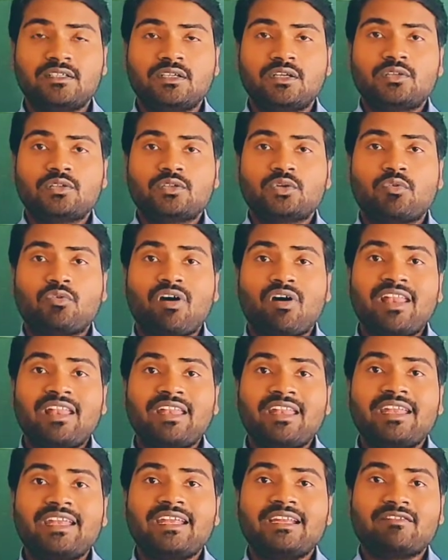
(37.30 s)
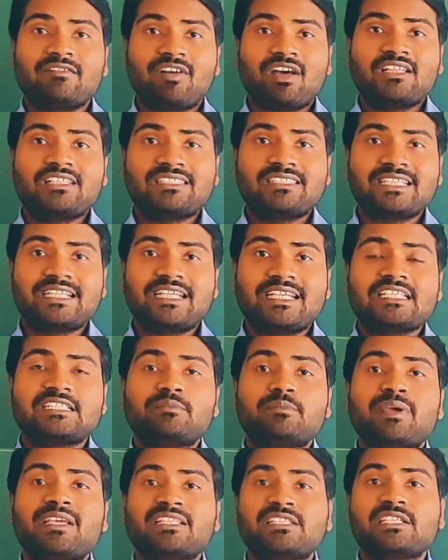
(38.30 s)
So once it is
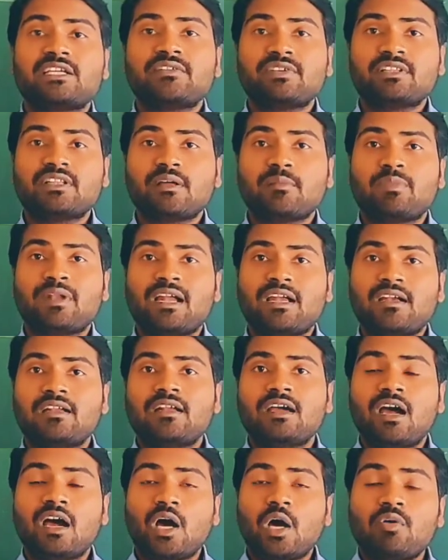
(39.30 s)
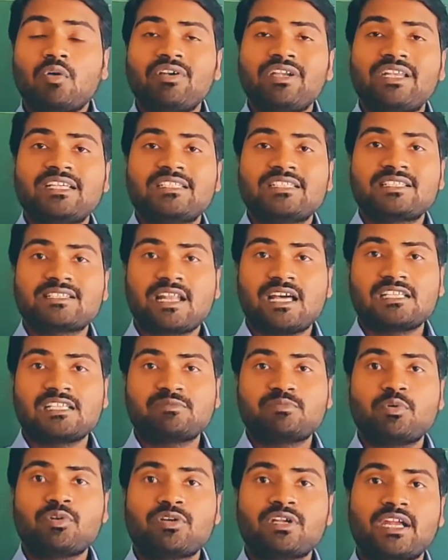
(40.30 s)
mixed with the blood, how it is
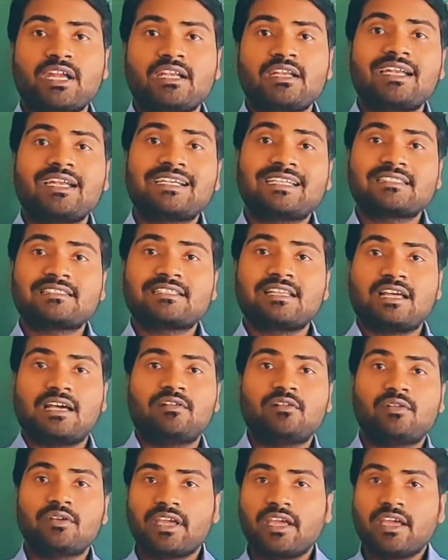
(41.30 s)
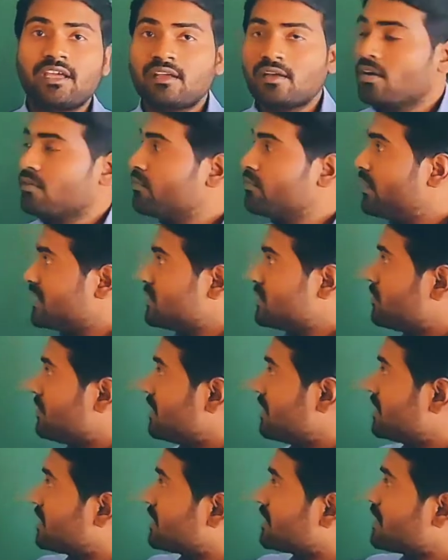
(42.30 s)
transported, let us learn. Okay, first
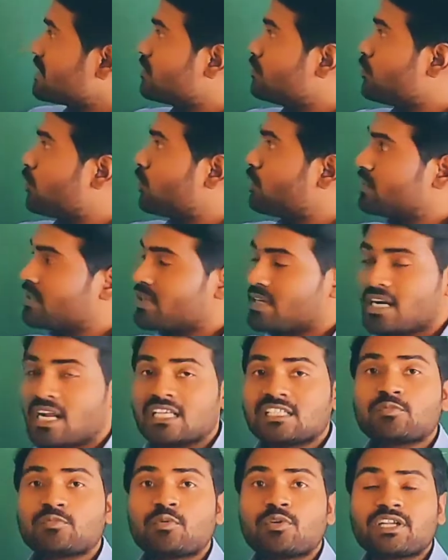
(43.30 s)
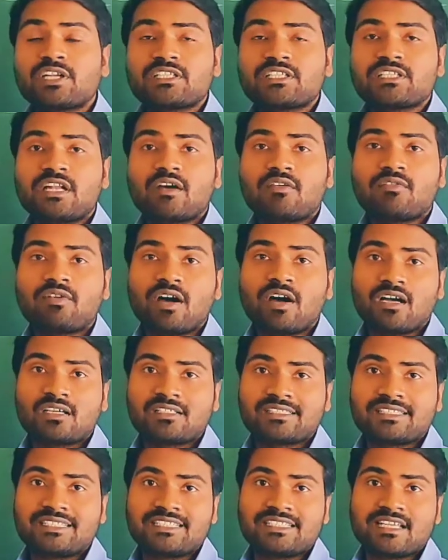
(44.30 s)
we discuss about transportation of
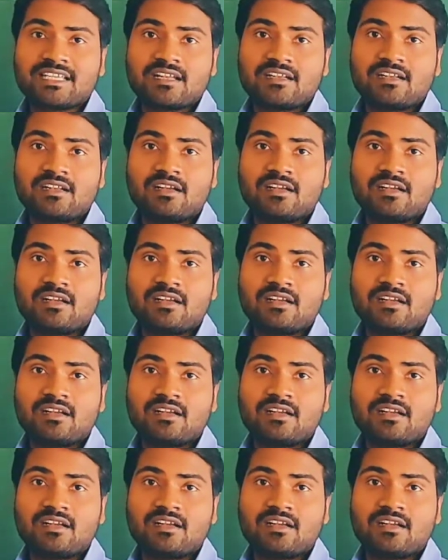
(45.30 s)
oxygen.